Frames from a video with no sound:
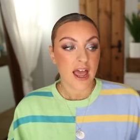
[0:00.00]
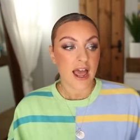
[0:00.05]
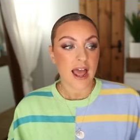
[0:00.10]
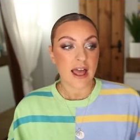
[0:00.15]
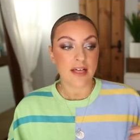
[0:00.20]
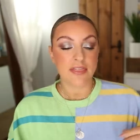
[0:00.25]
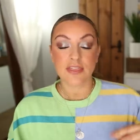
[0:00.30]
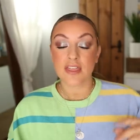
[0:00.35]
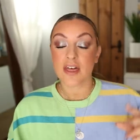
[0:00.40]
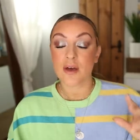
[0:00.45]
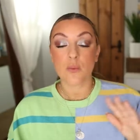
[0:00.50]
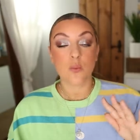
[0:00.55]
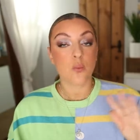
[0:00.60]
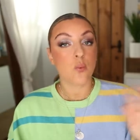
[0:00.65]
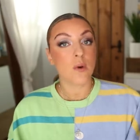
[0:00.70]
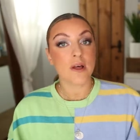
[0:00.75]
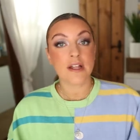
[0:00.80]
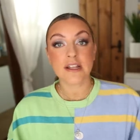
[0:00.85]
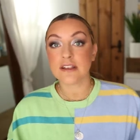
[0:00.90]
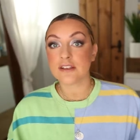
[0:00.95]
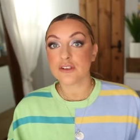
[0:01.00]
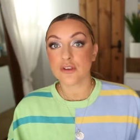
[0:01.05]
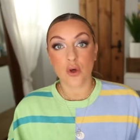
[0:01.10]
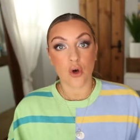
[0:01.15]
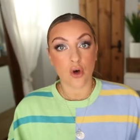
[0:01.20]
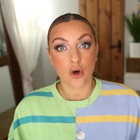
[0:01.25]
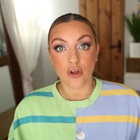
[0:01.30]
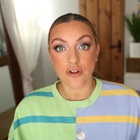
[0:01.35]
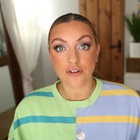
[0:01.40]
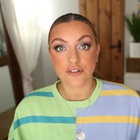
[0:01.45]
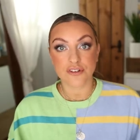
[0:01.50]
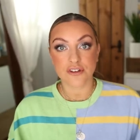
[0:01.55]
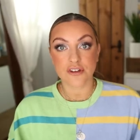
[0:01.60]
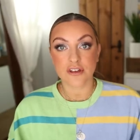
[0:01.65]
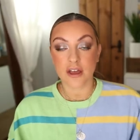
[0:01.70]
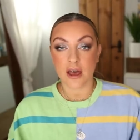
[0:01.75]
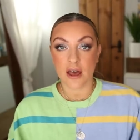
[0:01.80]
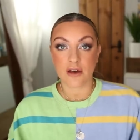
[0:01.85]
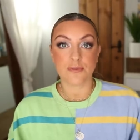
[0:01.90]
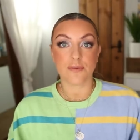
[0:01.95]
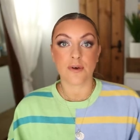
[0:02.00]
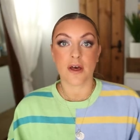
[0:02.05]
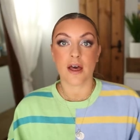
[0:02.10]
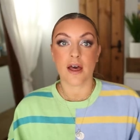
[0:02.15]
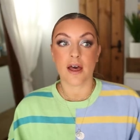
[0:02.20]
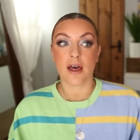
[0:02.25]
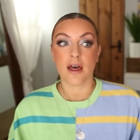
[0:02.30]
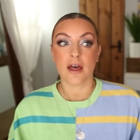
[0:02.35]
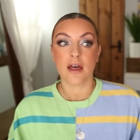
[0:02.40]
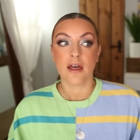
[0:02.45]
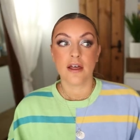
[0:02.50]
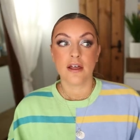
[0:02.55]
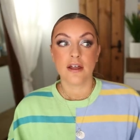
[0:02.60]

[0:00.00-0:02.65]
and that will not cover